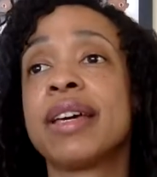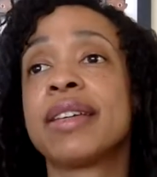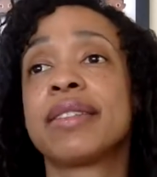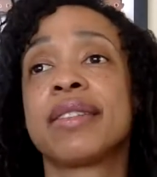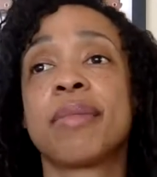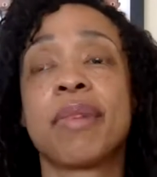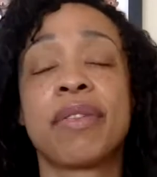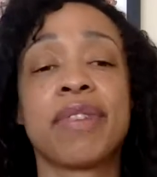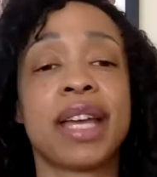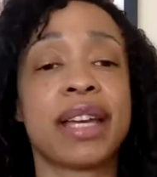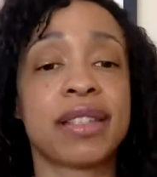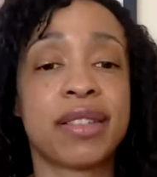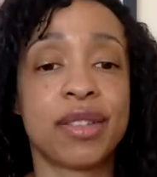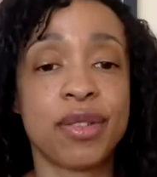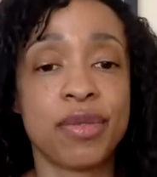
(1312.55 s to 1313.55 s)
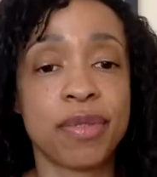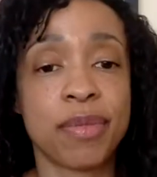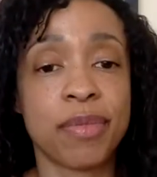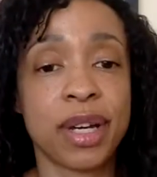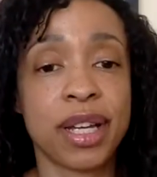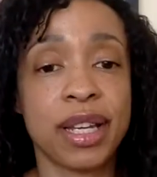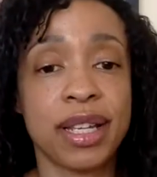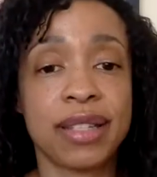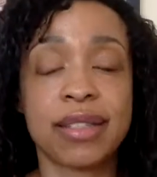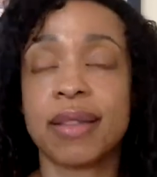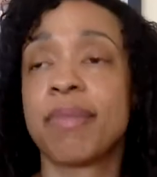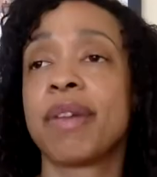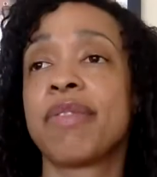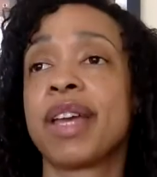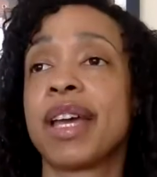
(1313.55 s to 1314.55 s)
Some of it has to do with money.
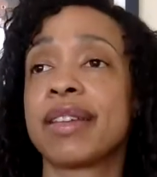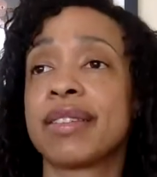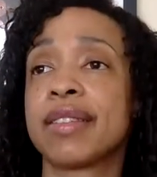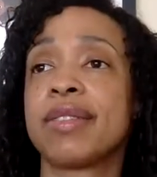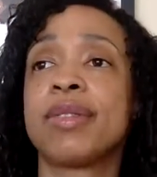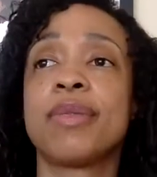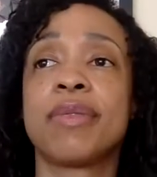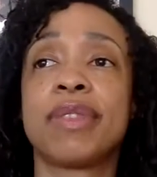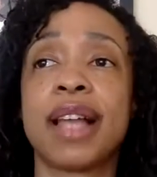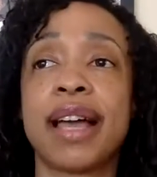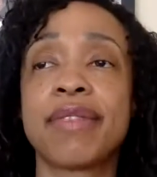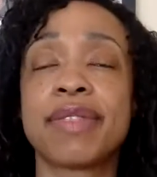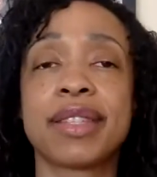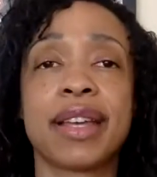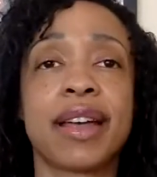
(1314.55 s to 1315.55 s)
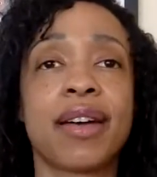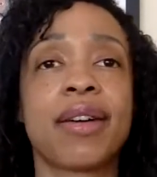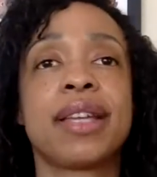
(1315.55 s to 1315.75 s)
Some of it has to do with lifestyle.